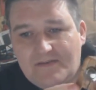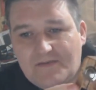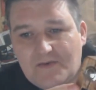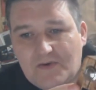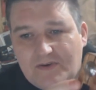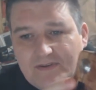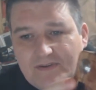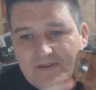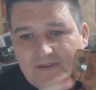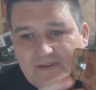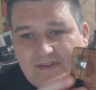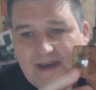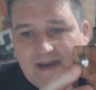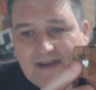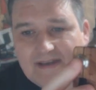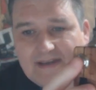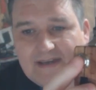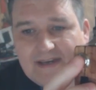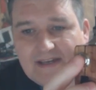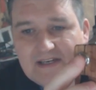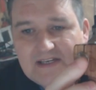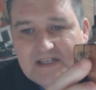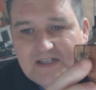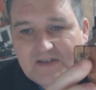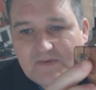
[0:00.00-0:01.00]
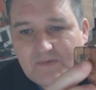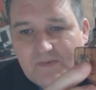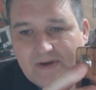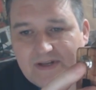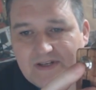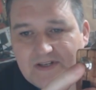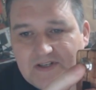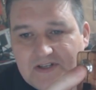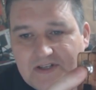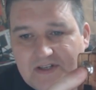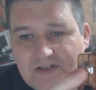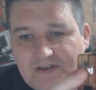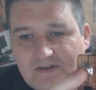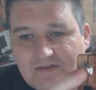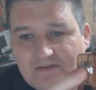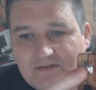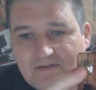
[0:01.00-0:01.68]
You've got that kind of switch. You